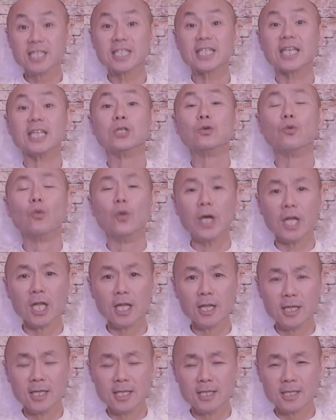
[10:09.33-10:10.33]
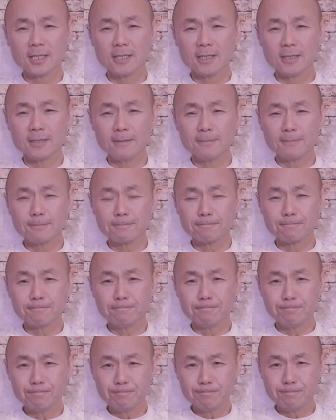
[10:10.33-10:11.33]
It will
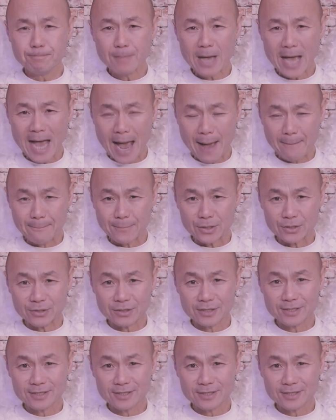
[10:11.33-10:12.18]
happen.